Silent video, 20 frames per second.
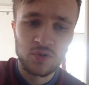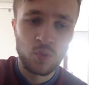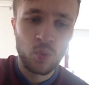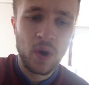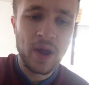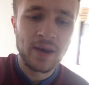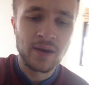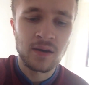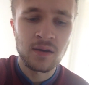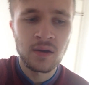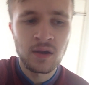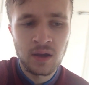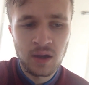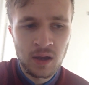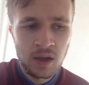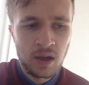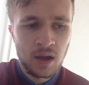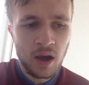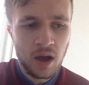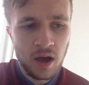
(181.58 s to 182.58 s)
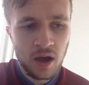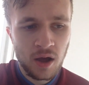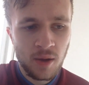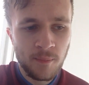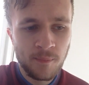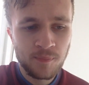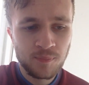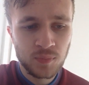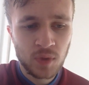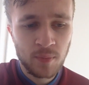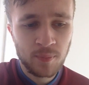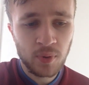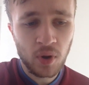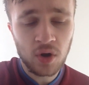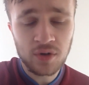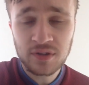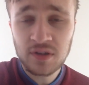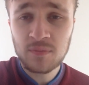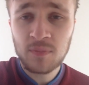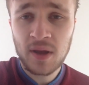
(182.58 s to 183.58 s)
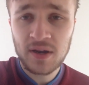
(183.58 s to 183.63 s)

to win. But I did